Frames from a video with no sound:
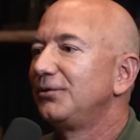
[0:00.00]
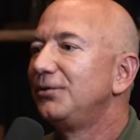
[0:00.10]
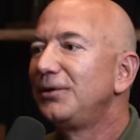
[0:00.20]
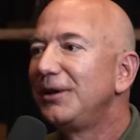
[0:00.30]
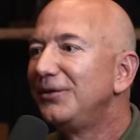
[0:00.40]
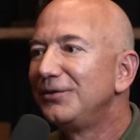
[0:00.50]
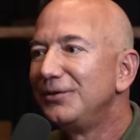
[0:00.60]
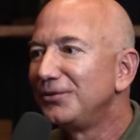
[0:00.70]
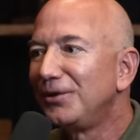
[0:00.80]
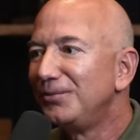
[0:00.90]
two kids
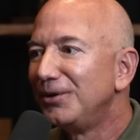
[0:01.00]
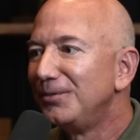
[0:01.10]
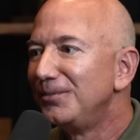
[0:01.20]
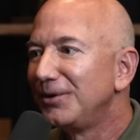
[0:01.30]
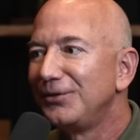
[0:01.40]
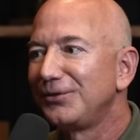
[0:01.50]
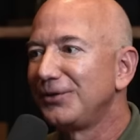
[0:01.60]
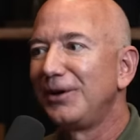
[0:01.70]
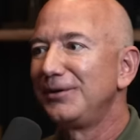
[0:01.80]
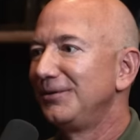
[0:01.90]
in a dorm room could
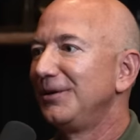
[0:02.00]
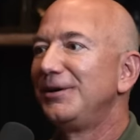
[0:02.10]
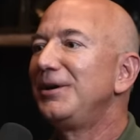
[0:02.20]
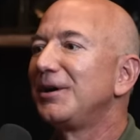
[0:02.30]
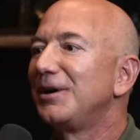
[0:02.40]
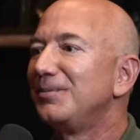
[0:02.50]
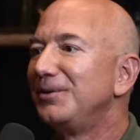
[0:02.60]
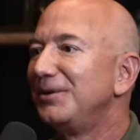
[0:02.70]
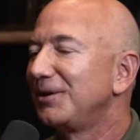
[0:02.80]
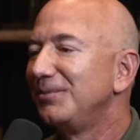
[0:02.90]
start an internet
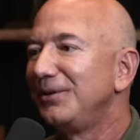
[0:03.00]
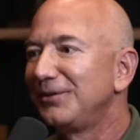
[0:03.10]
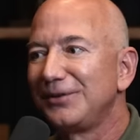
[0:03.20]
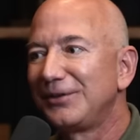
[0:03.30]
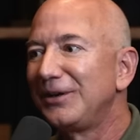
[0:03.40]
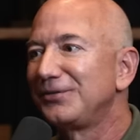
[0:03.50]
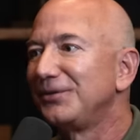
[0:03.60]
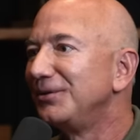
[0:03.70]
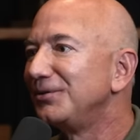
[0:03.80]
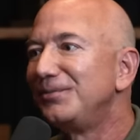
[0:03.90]
company that could be
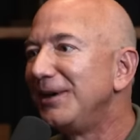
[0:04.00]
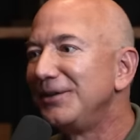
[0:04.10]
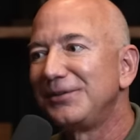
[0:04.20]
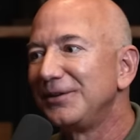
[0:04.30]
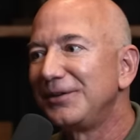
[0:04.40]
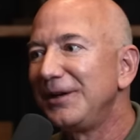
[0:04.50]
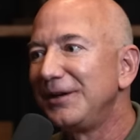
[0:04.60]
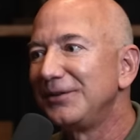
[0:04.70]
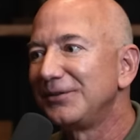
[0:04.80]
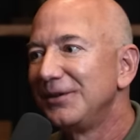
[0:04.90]
successful and do amazing
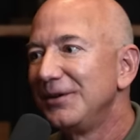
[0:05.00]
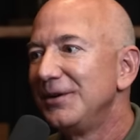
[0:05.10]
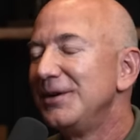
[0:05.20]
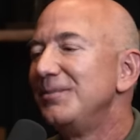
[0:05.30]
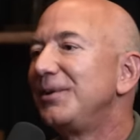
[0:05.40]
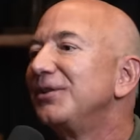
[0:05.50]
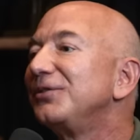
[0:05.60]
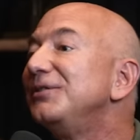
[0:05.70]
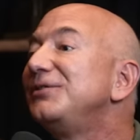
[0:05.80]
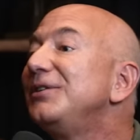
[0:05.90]
things
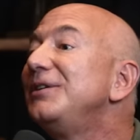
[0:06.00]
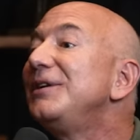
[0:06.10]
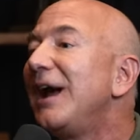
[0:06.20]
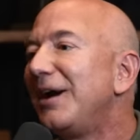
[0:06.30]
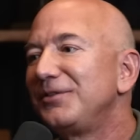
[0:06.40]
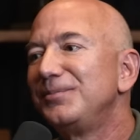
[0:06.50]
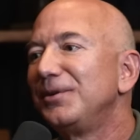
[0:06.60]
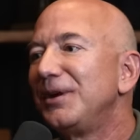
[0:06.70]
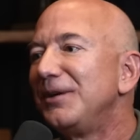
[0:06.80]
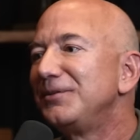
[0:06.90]
because they didn't have to
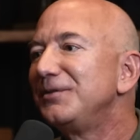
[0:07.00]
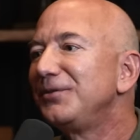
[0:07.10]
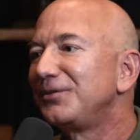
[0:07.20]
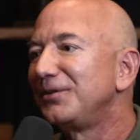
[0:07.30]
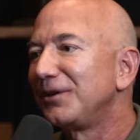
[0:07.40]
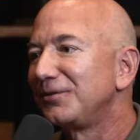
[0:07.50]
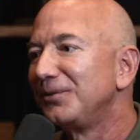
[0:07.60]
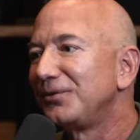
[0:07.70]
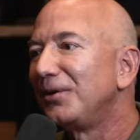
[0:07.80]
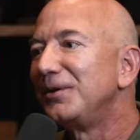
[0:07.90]
build heavy infrastructure.
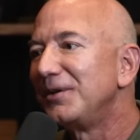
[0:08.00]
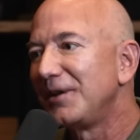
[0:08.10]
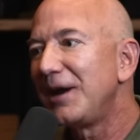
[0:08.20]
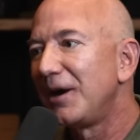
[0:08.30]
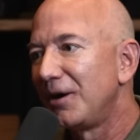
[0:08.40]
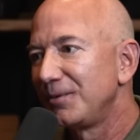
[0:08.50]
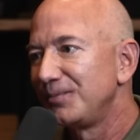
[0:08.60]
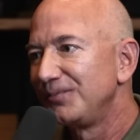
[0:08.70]
It was already there.